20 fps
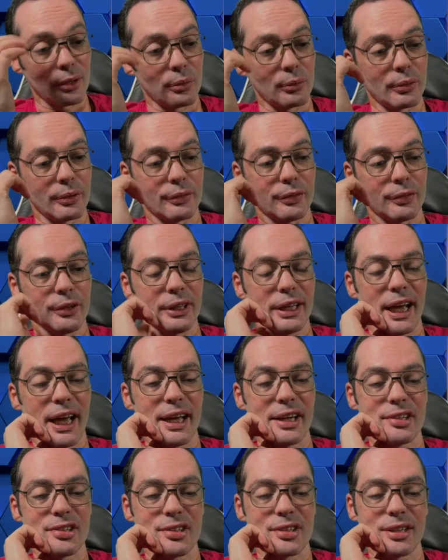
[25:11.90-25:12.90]
with you
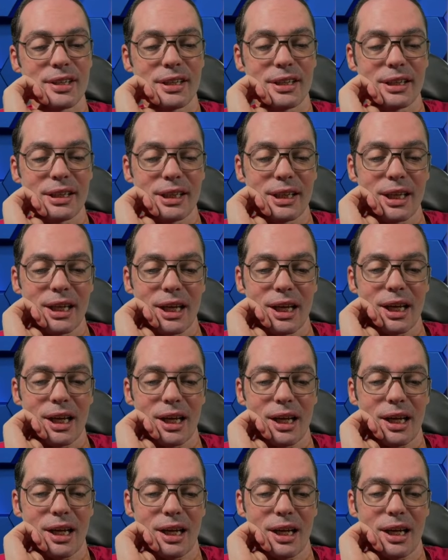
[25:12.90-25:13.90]
guys.
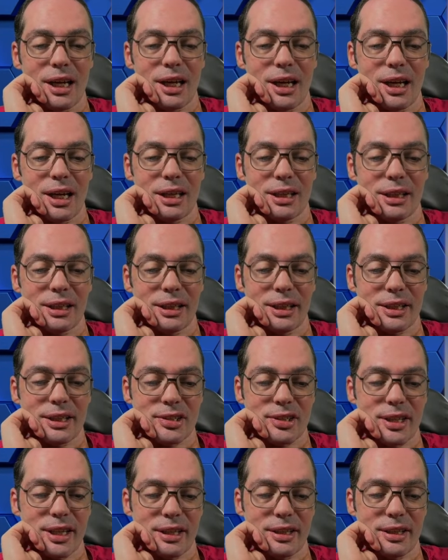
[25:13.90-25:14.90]

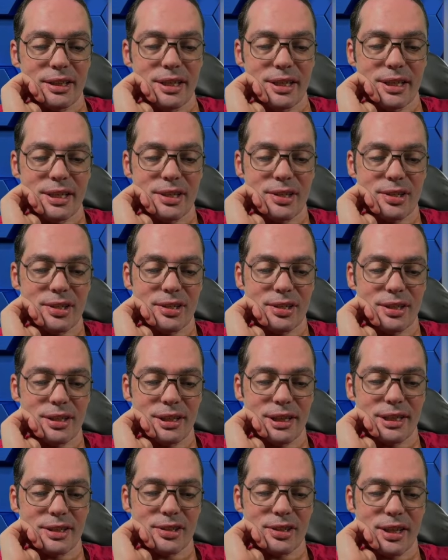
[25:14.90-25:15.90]
Let's get this,
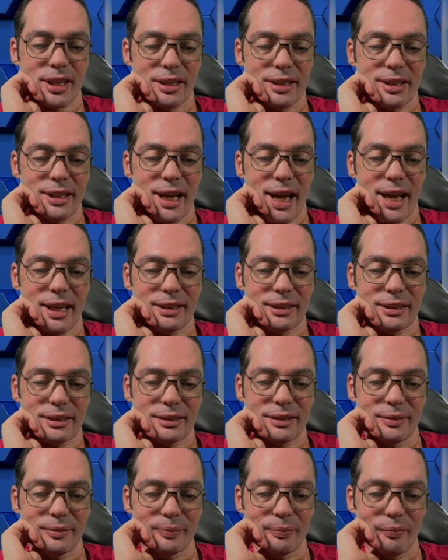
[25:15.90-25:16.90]
let's get that.
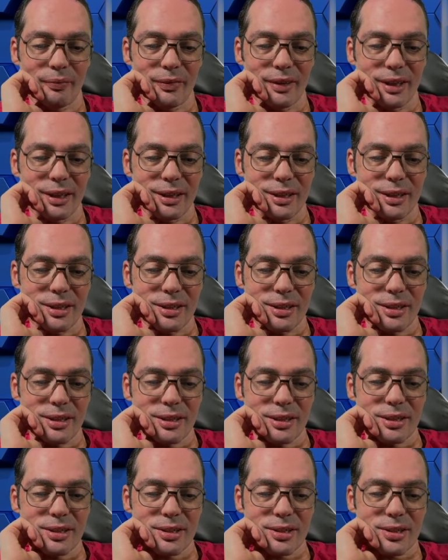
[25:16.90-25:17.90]

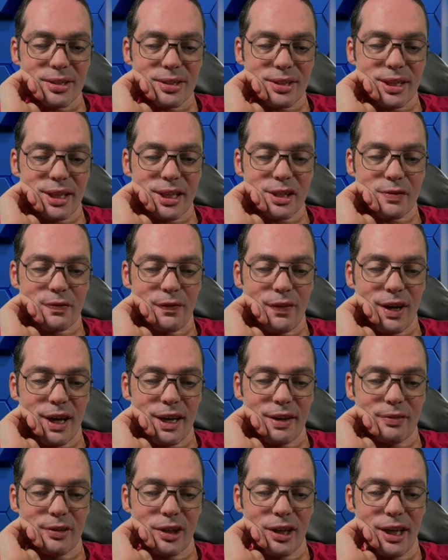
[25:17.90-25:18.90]
Stage
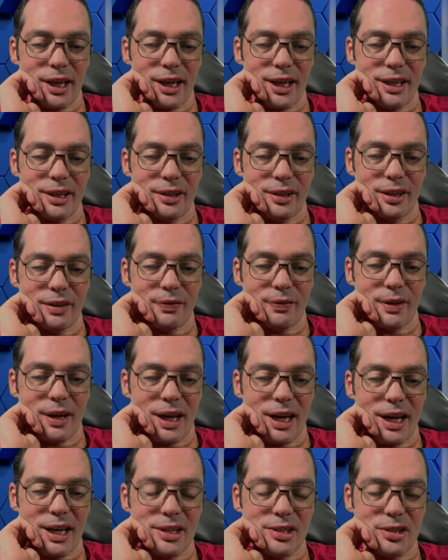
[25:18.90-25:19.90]
5 or higher of
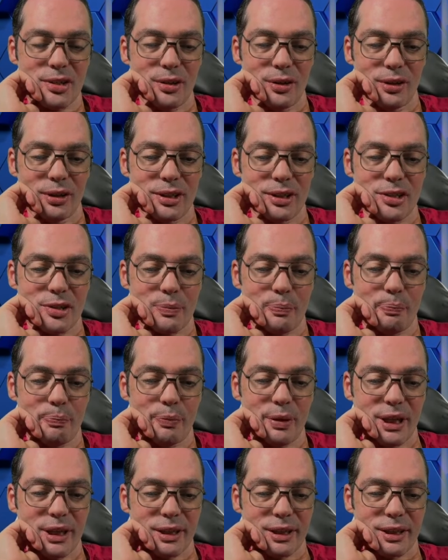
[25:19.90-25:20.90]
Ice Golem's
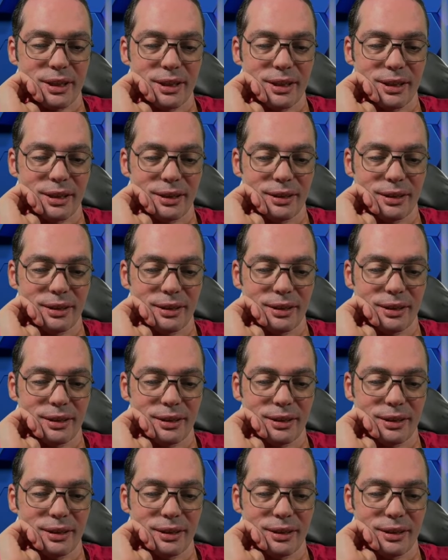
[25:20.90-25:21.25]
Peak.